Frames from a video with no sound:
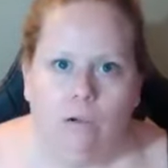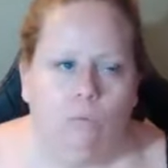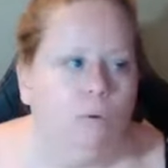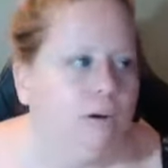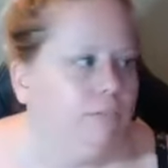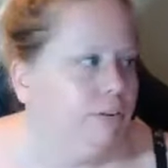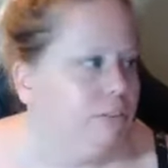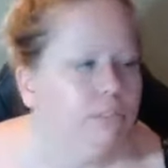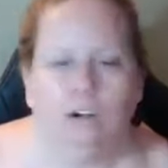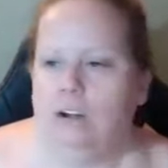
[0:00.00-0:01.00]
What if
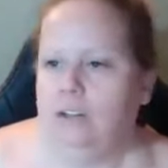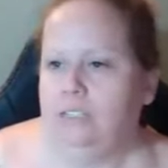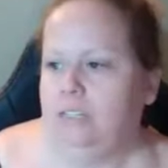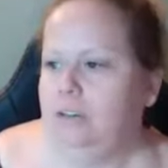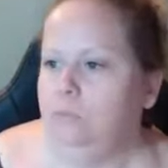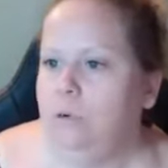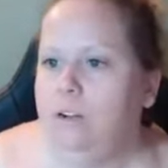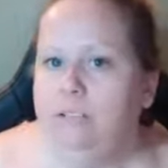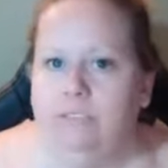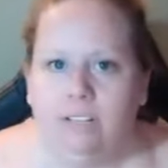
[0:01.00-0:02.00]
there's a car accident?
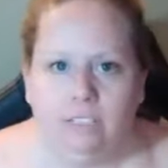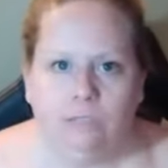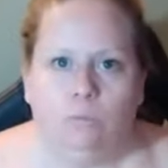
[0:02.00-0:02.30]
What if this?